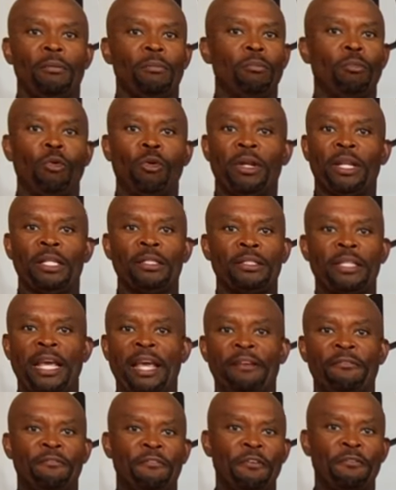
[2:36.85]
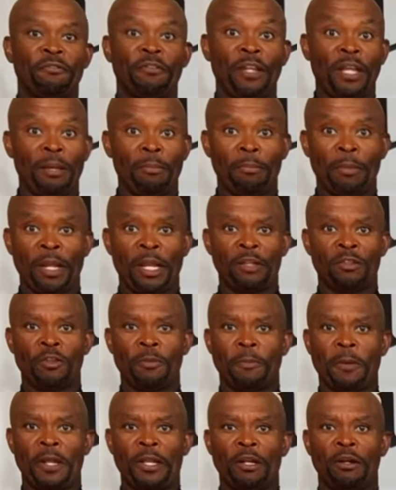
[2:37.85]
more than 10, 15 minutes,
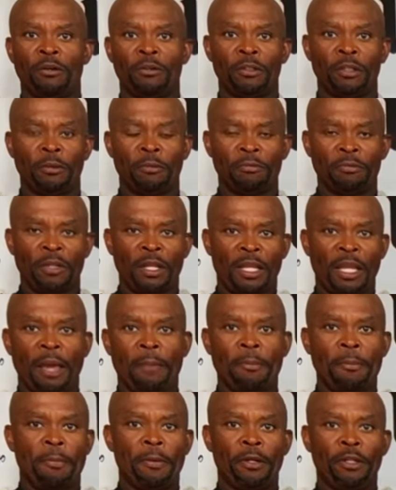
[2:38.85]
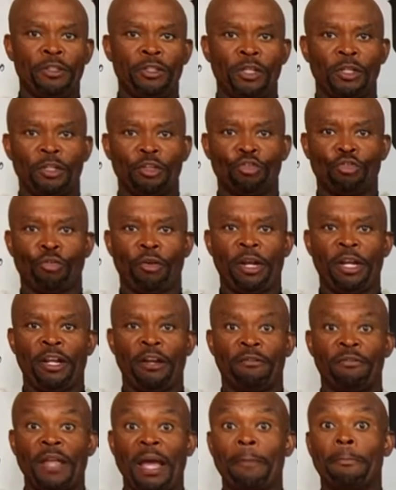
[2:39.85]
depending on the capability and the
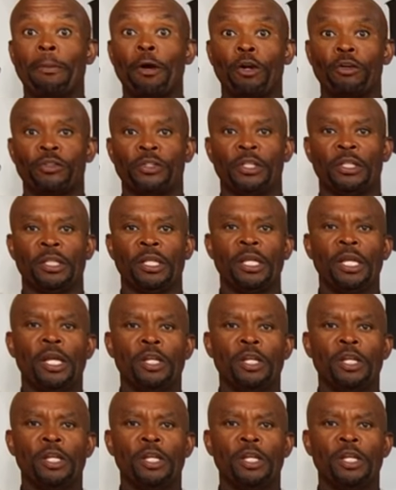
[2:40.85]
training of that person.